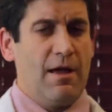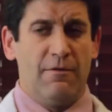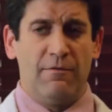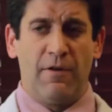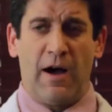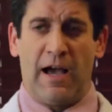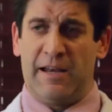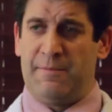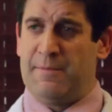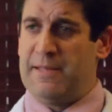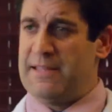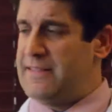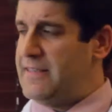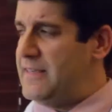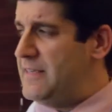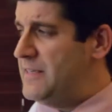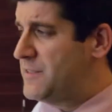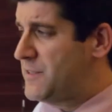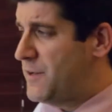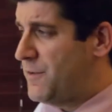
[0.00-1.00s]
Vitamin
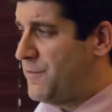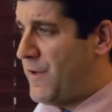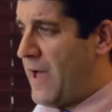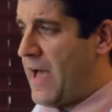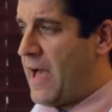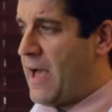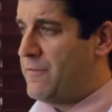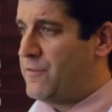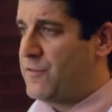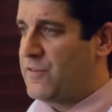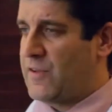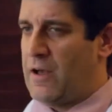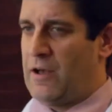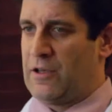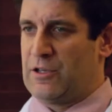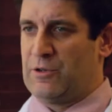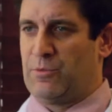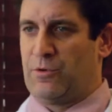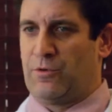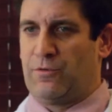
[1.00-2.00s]
D is a
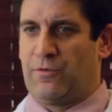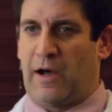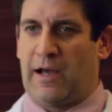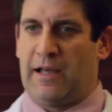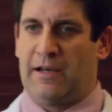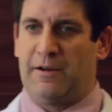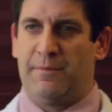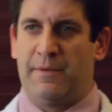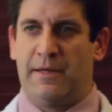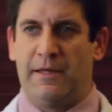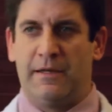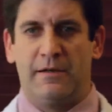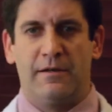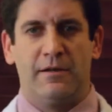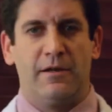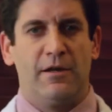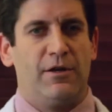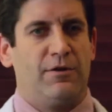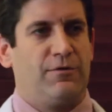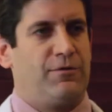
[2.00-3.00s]
fat-soluble vitamin.
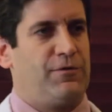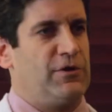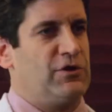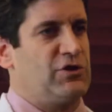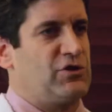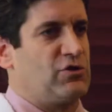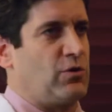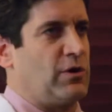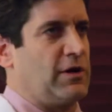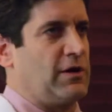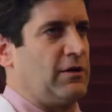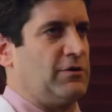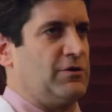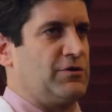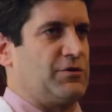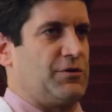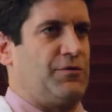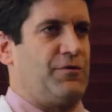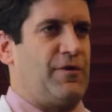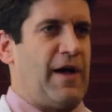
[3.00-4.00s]
Fish oil
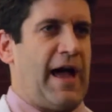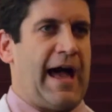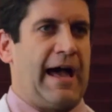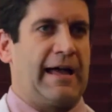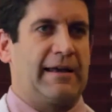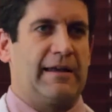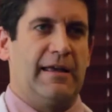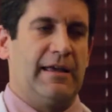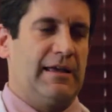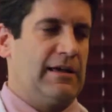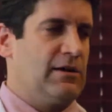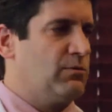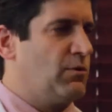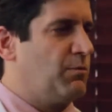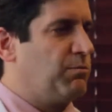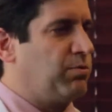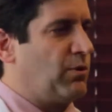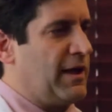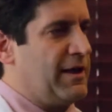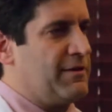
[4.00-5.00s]
is a fat. It will
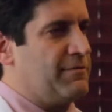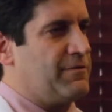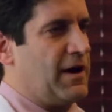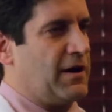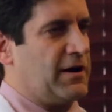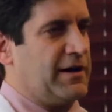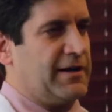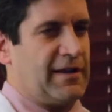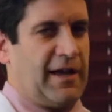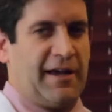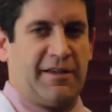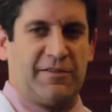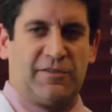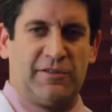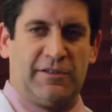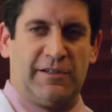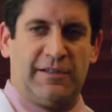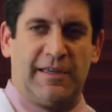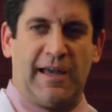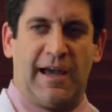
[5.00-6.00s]
blend very
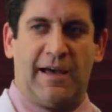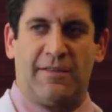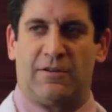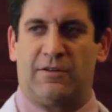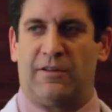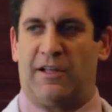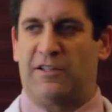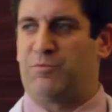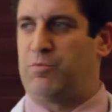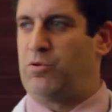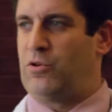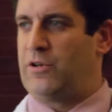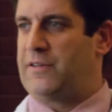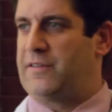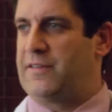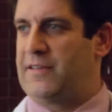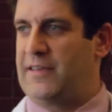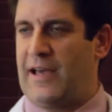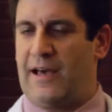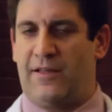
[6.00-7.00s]
nicely together. Let's put it
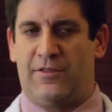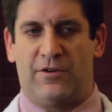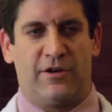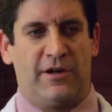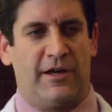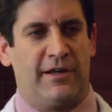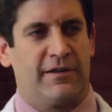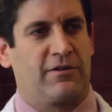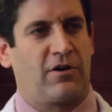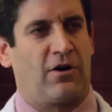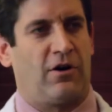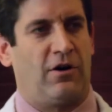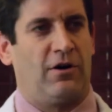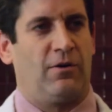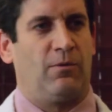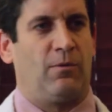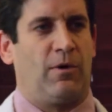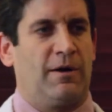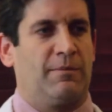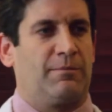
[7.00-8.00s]
together and call
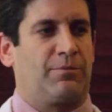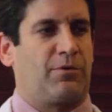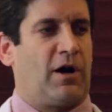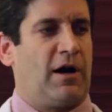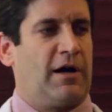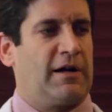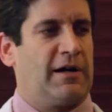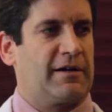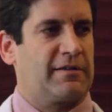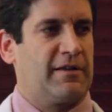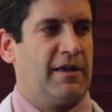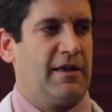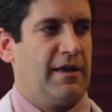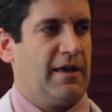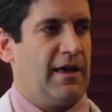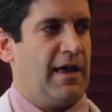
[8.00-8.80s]
it one product.